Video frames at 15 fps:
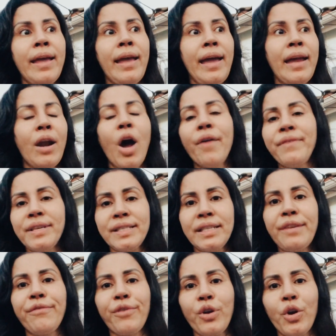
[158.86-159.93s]
And
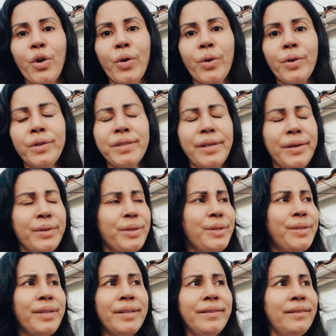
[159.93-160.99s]
obviously for girls,
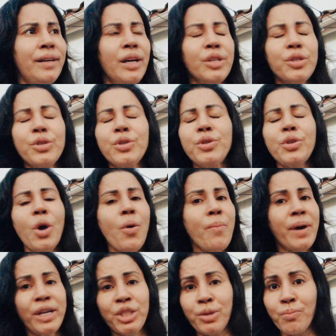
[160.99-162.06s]
there's so
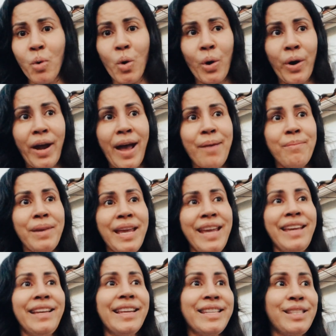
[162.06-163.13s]
much more. I
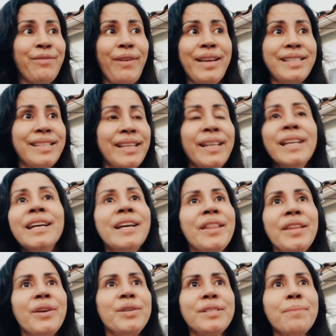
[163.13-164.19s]
mean, let's face it,
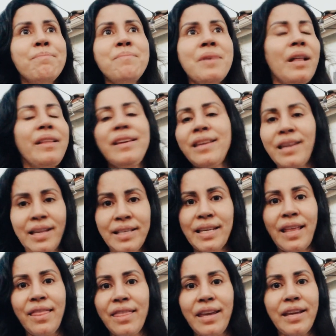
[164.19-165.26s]
there's
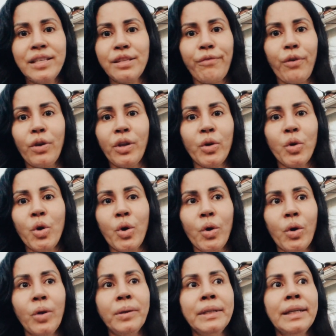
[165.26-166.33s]
1,000,010 things for a little
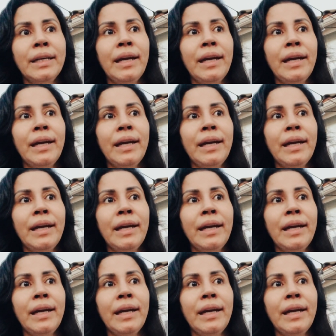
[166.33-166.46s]
girl.